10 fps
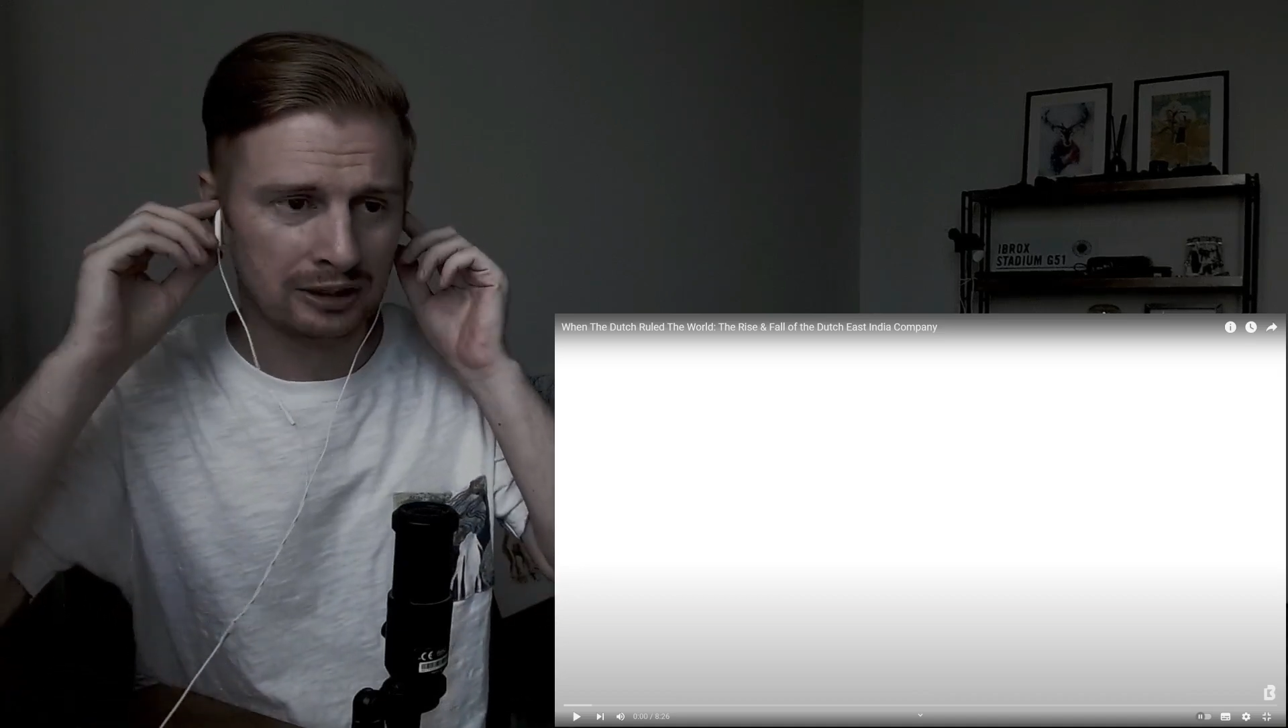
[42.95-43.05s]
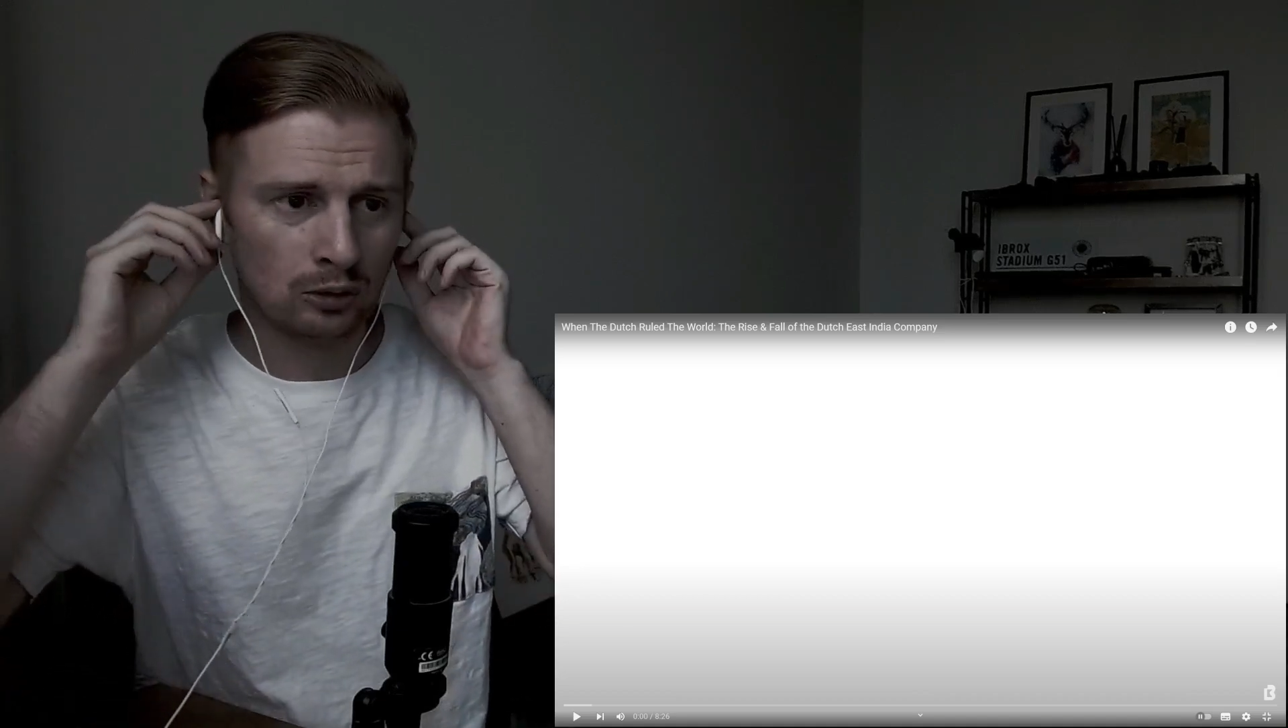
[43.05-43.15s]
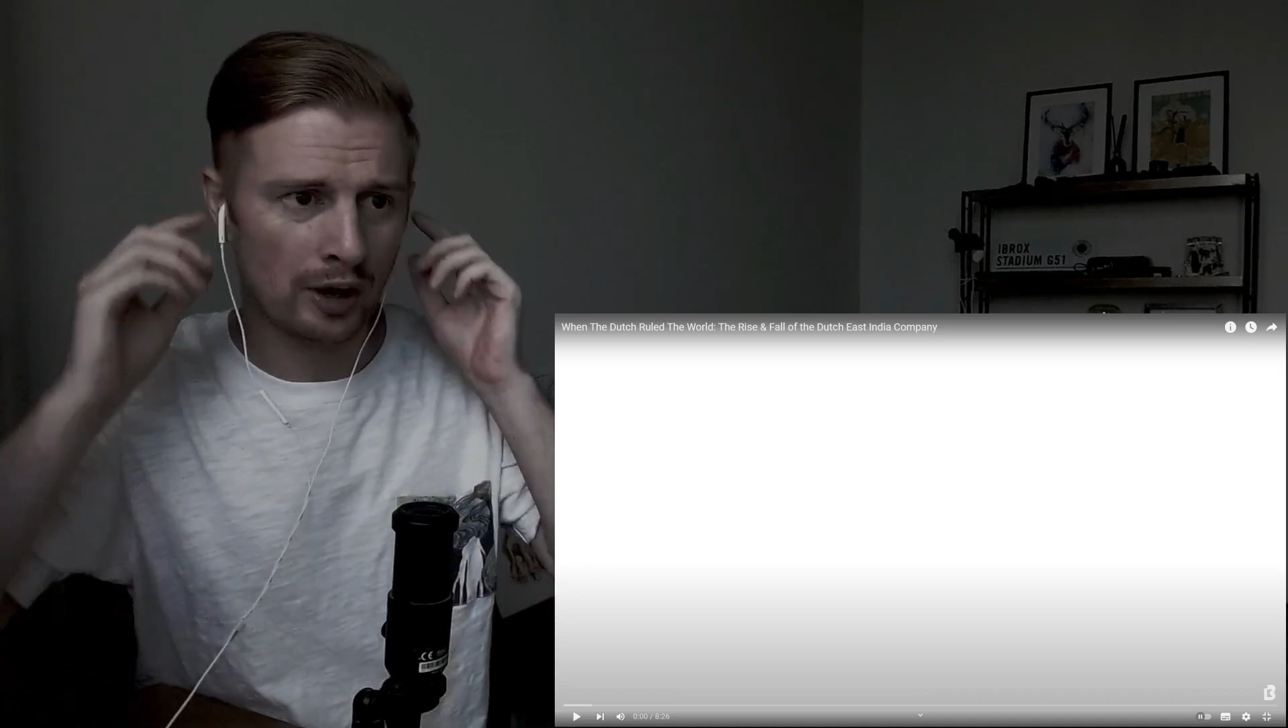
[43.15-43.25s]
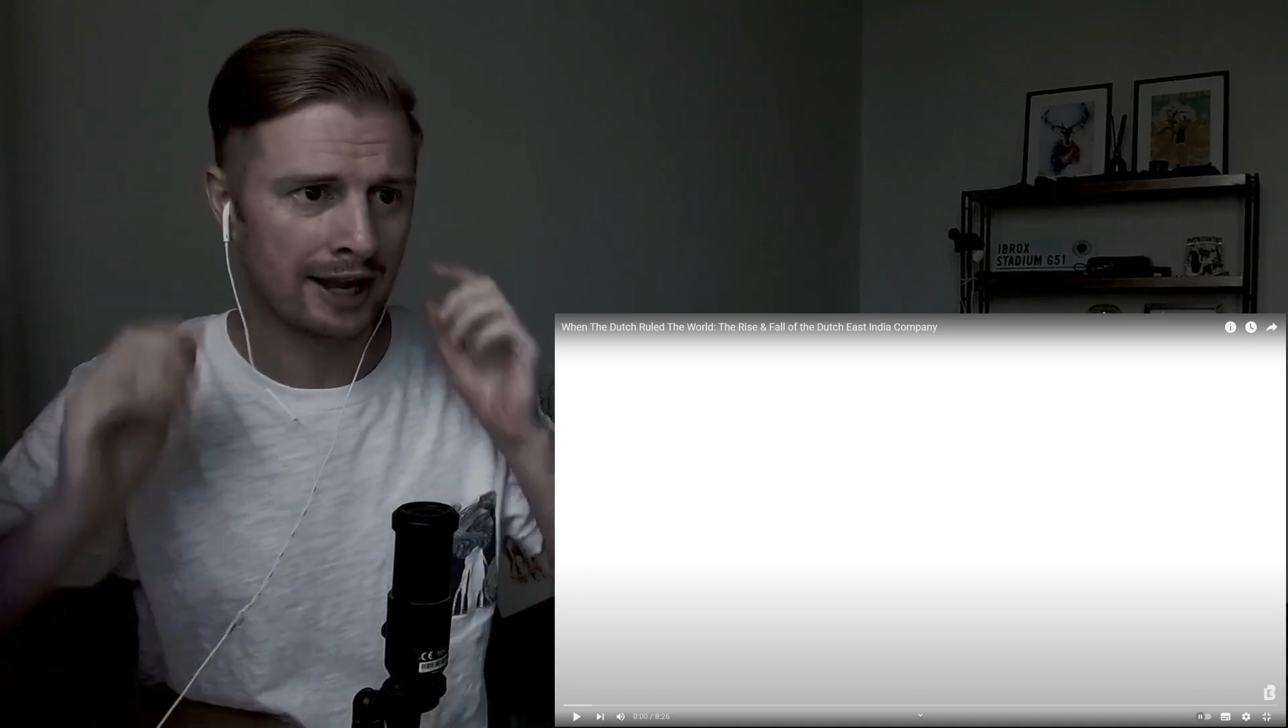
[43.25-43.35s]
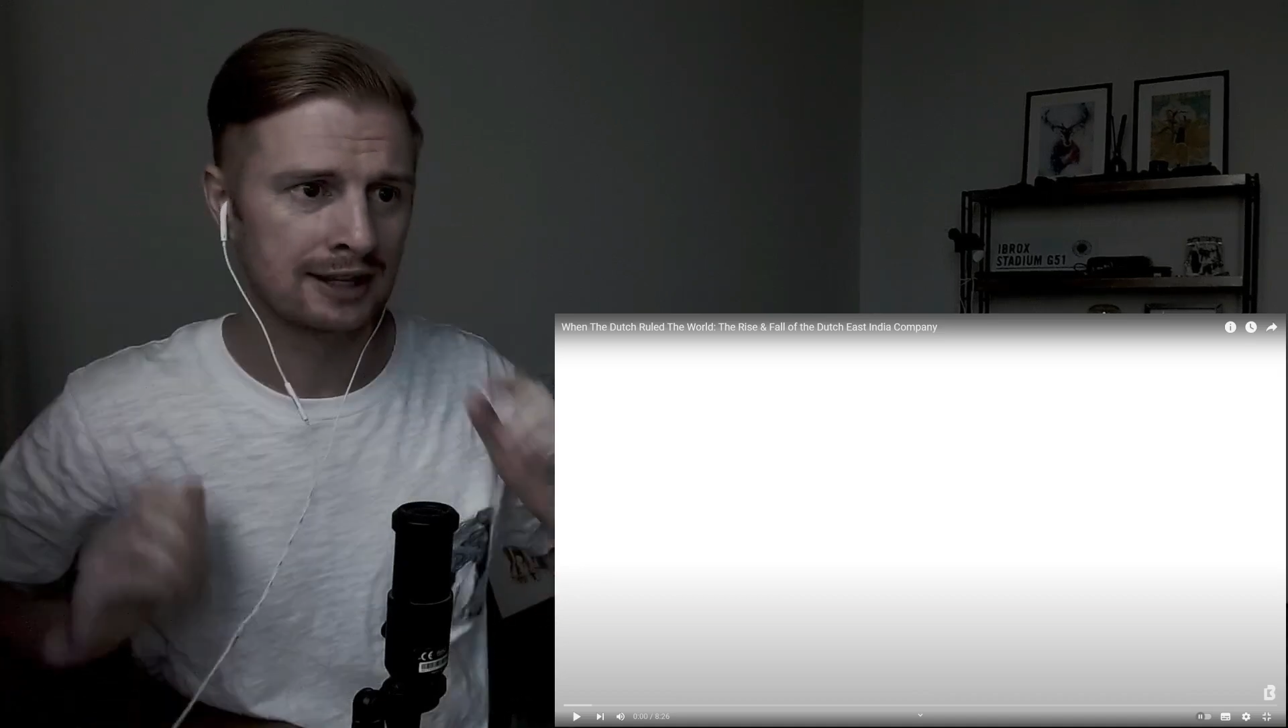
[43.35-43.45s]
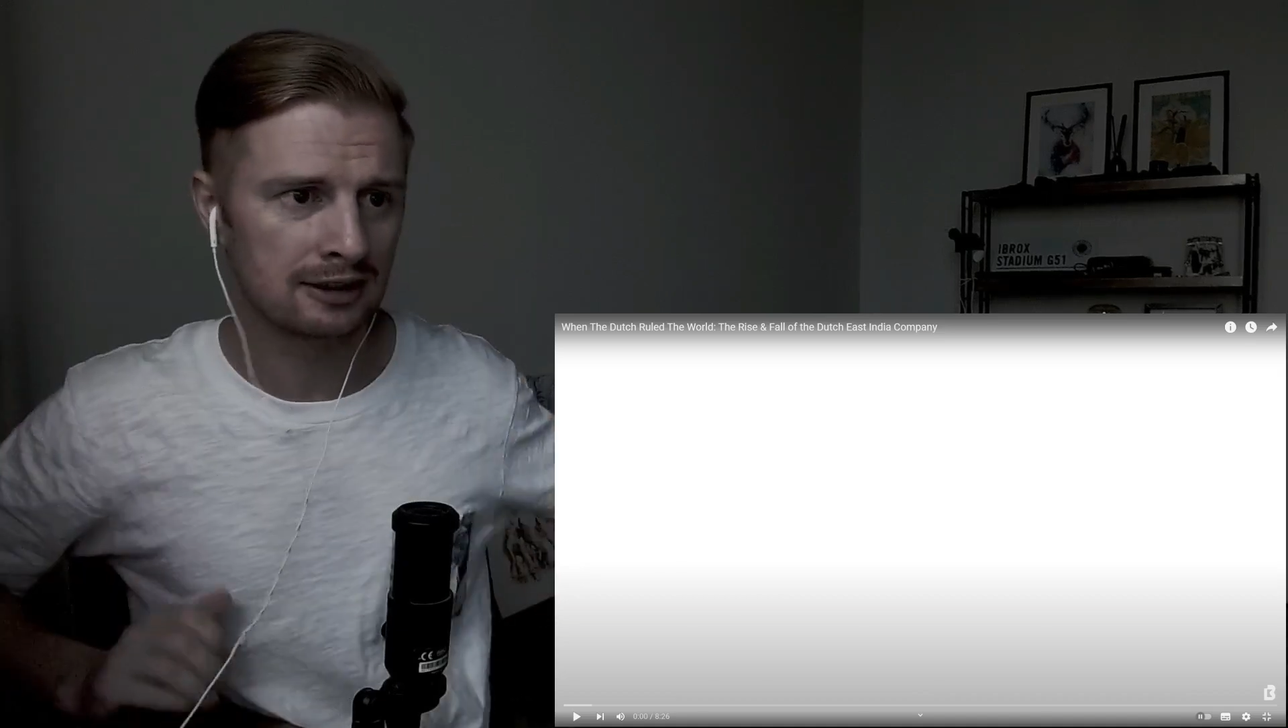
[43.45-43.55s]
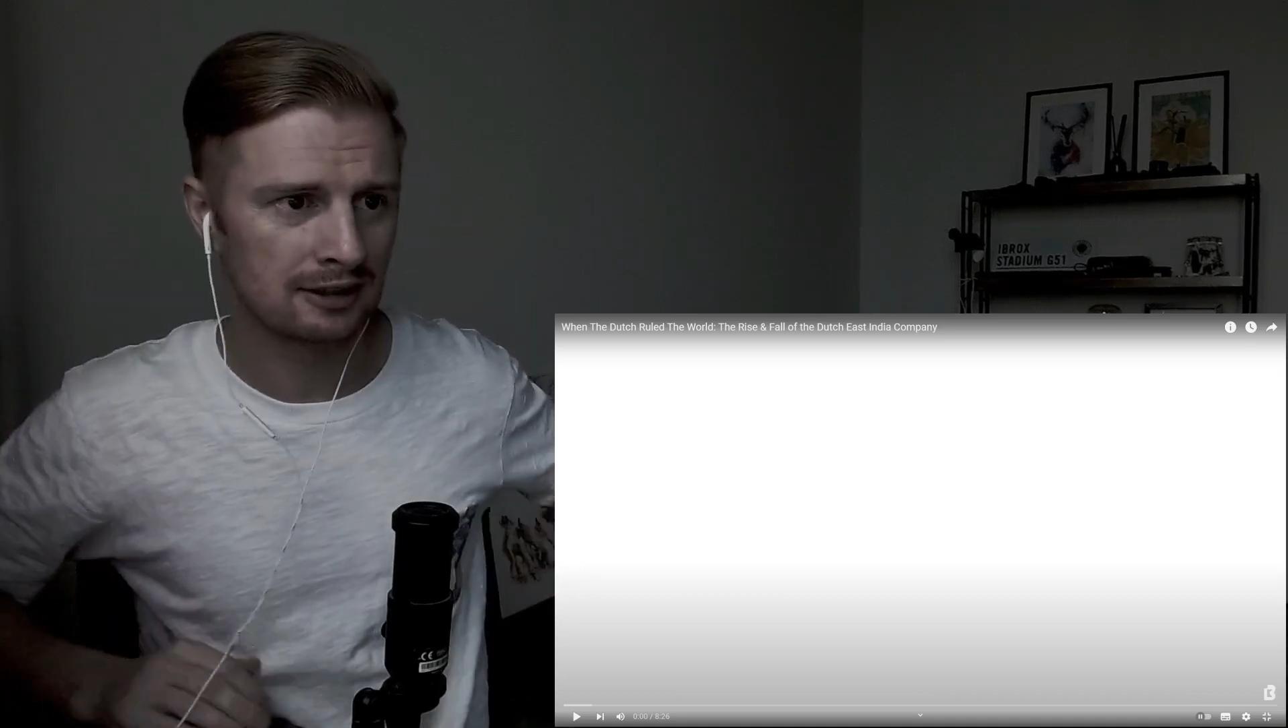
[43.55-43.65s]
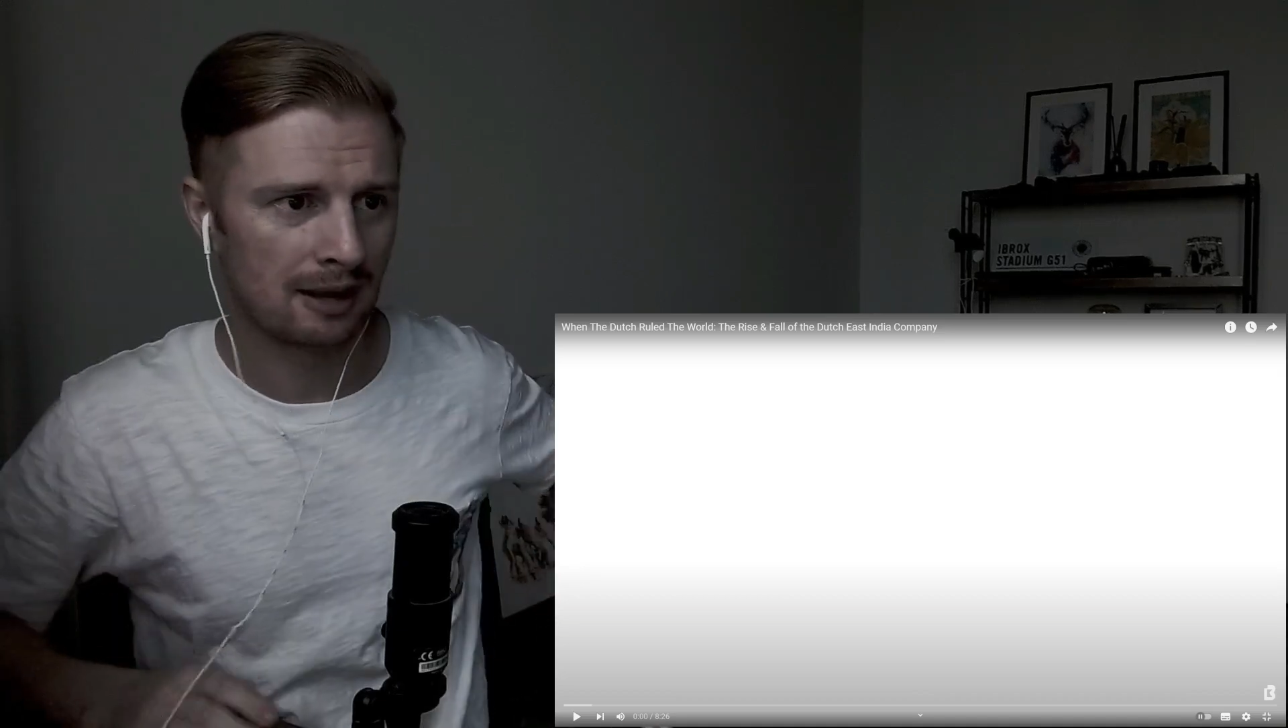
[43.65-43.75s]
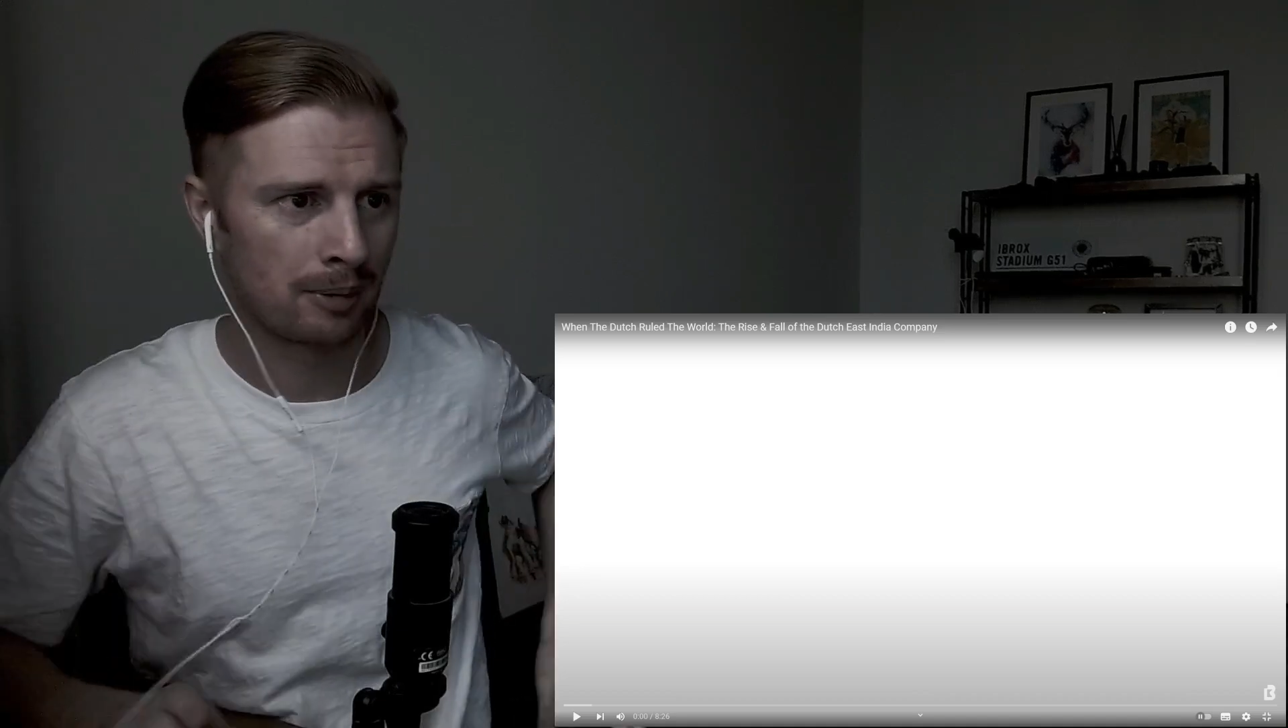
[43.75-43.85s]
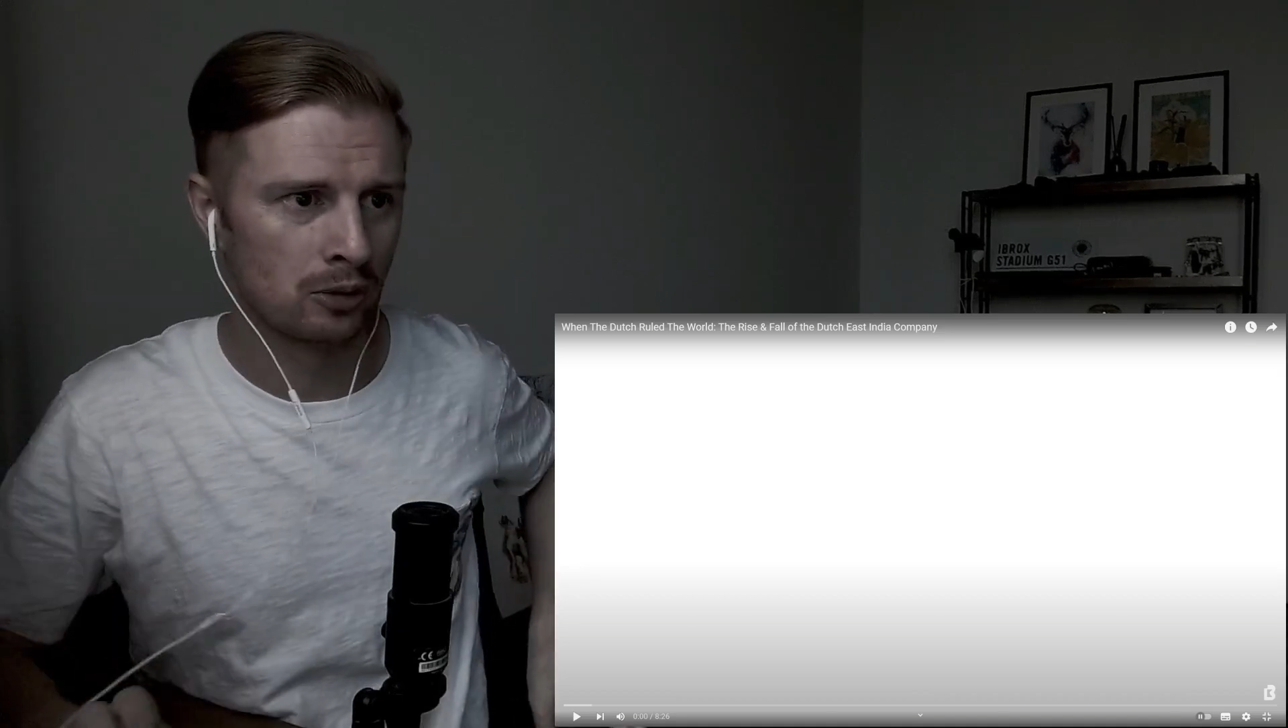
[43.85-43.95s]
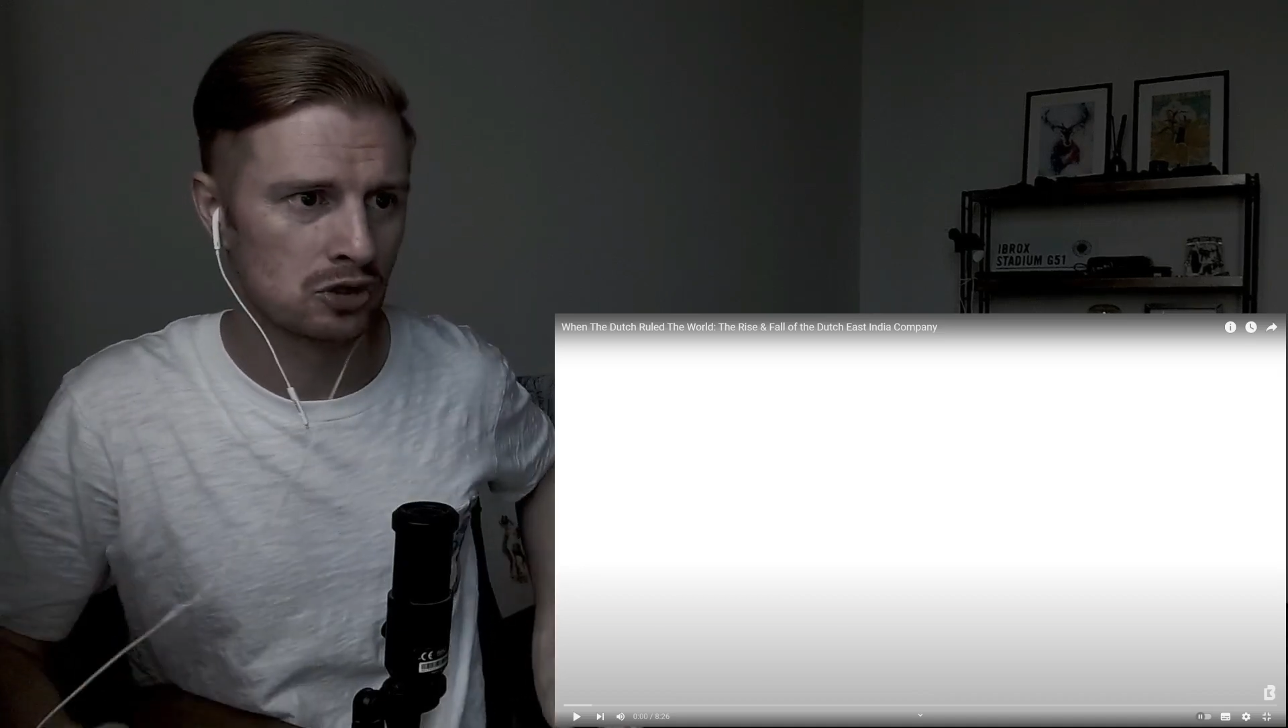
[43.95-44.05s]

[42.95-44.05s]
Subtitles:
know anything about,